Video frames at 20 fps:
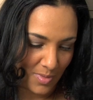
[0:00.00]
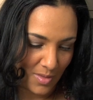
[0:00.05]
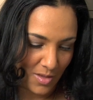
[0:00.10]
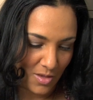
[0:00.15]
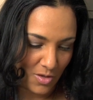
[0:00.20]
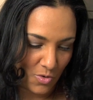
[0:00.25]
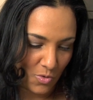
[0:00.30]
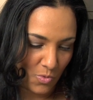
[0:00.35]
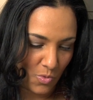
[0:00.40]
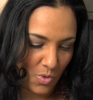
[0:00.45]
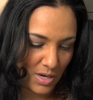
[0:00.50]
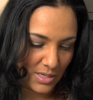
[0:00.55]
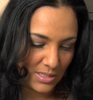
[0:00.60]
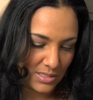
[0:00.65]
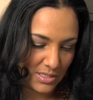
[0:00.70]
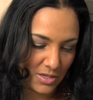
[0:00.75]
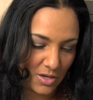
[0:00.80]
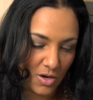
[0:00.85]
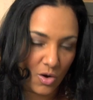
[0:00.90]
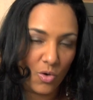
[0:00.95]
You want it
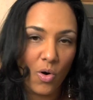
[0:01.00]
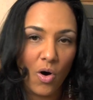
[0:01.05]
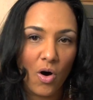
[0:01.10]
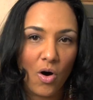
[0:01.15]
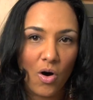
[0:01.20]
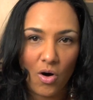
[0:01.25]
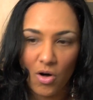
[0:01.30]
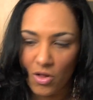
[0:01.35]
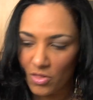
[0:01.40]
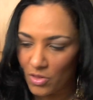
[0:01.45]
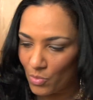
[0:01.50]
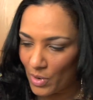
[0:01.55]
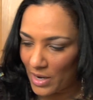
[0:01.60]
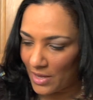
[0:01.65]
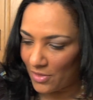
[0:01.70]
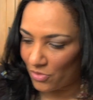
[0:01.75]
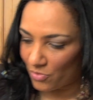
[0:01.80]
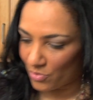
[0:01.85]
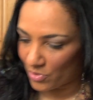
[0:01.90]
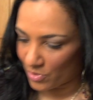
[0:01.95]
to go all the way
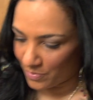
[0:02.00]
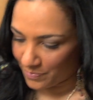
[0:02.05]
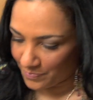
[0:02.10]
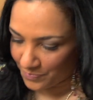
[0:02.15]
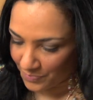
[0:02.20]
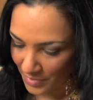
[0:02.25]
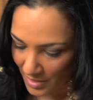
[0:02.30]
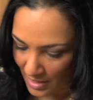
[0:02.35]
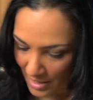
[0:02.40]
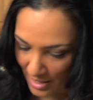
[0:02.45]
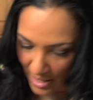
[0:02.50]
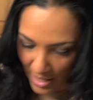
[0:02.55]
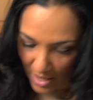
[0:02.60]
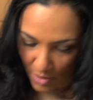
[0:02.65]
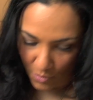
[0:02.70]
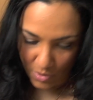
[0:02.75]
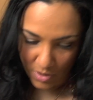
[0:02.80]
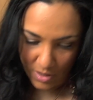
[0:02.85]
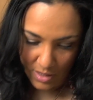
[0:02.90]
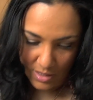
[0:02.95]
through. And
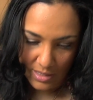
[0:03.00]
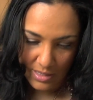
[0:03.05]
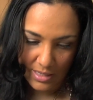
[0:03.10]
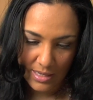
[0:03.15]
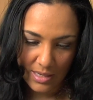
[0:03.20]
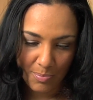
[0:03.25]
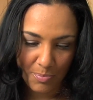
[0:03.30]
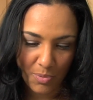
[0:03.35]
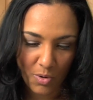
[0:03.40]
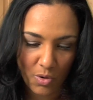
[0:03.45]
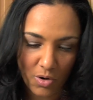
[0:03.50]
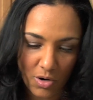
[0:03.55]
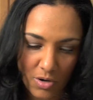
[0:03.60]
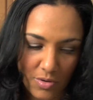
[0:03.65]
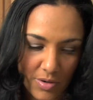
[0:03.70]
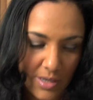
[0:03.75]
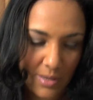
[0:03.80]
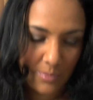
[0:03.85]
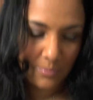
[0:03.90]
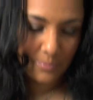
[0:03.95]
we're going to keep
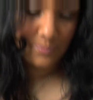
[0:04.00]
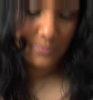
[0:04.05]
pouring